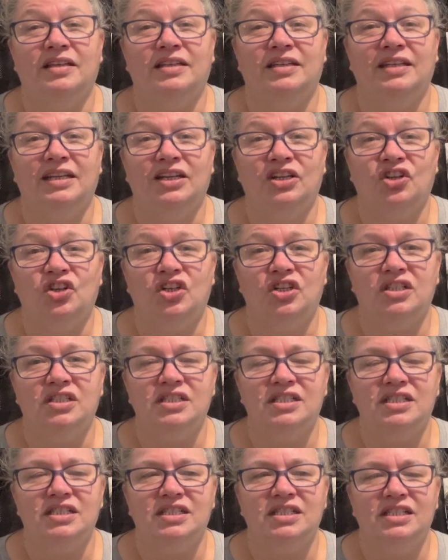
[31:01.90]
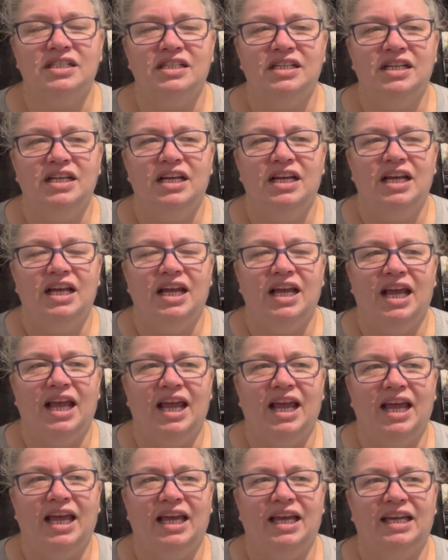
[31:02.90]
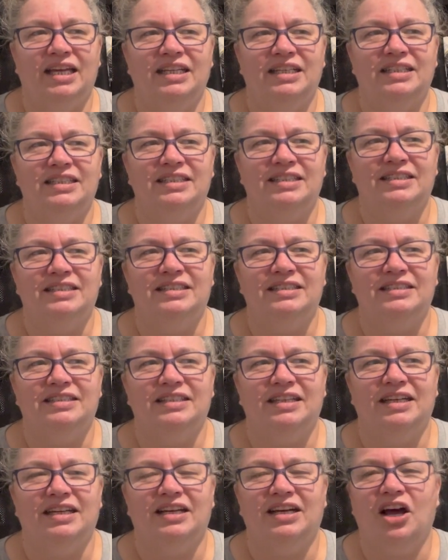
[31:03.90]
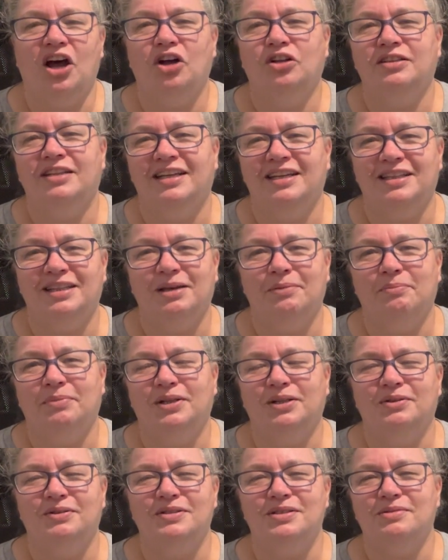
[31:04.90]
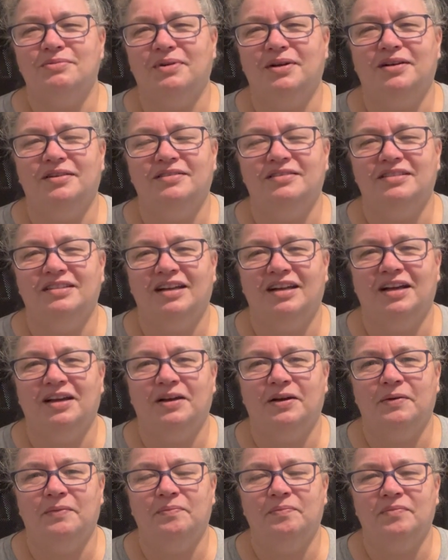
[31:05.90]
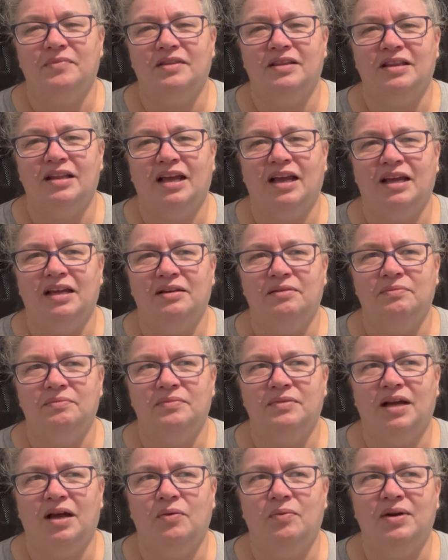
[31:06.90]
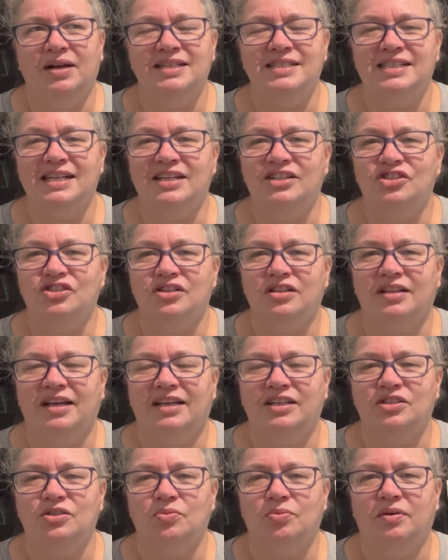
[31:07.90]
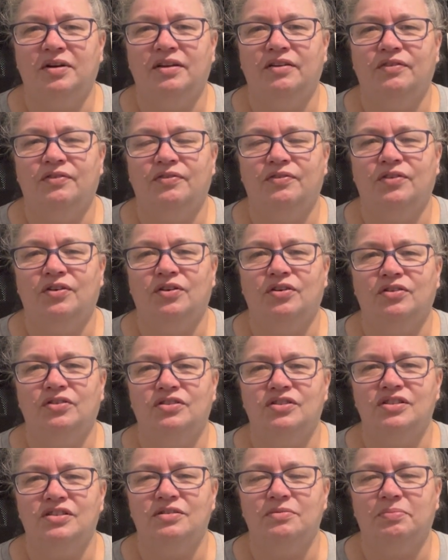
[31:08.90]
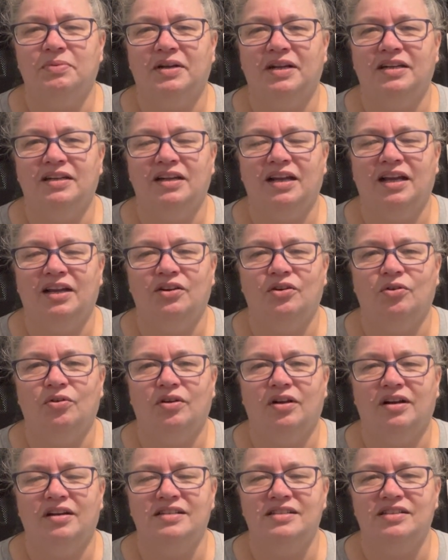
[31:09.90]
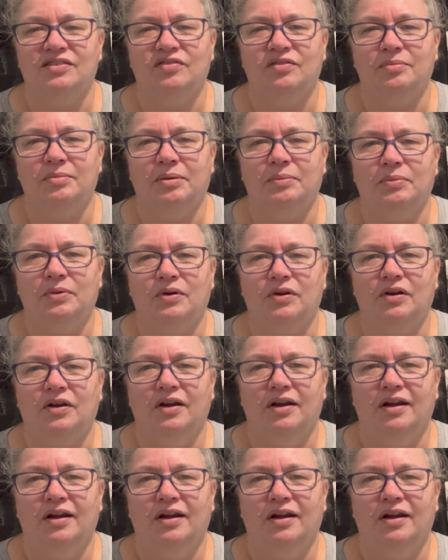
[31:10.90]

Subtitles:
Knit Girls, and I'll link them below as well. I want to say it's July 21st, but I don't honestly remember.